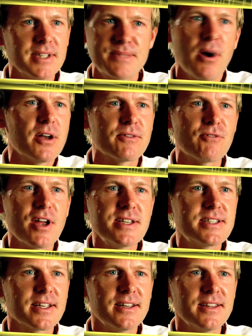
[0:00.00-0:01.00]
It's part of
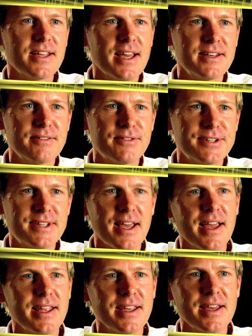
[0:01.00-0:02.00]
racing at the end of the
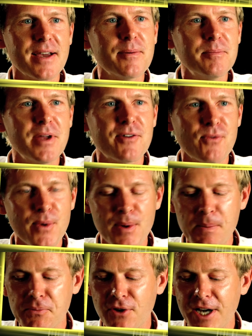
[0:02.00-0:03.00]
day. If we were
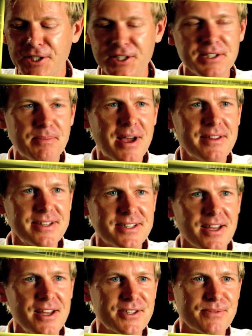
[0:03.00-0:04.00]
precious about the
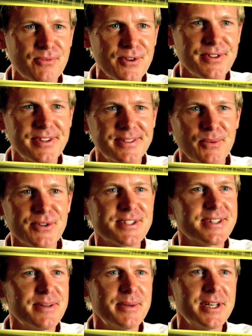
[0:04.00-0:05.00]
tyres and
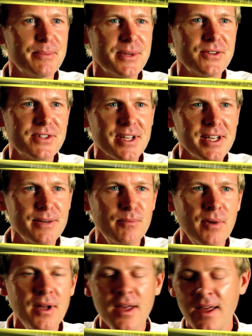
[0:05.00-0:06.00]
wanted them in a
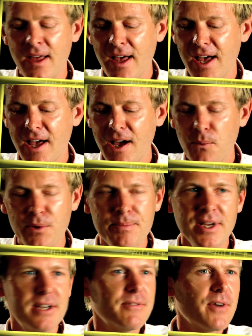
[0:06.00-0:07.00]
museum, we'd
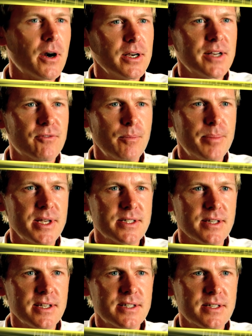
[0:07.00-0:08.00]
be in a very different
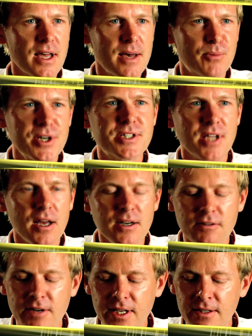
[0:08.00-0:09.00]
business. Bridgestone
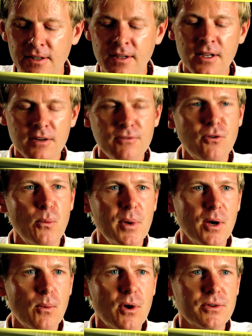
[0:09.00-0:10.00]
are in
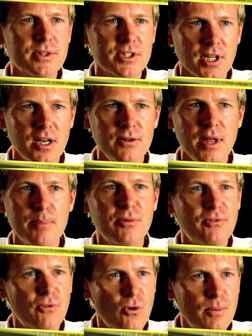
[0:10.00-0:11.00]
Formula One to show their
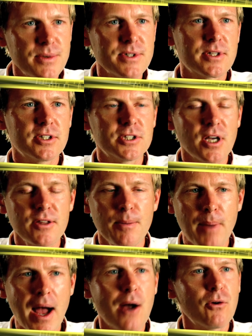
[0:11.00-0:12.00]
performance, to show the
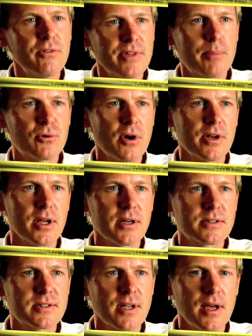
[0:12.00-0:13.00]
power of their
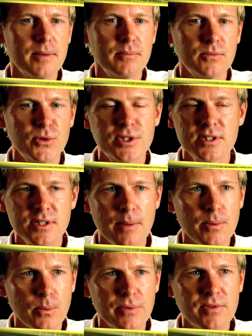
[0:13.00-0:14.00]
products, which is
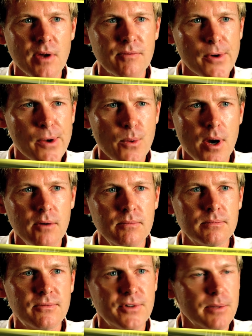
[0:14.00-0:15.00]
something we've done very well
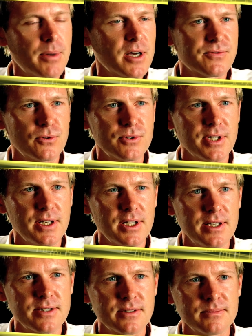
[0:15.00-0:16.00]
for the past 14
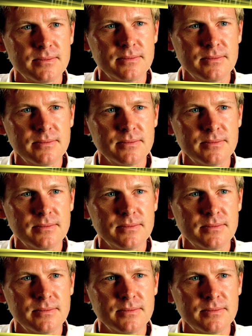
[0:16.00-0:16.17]
years.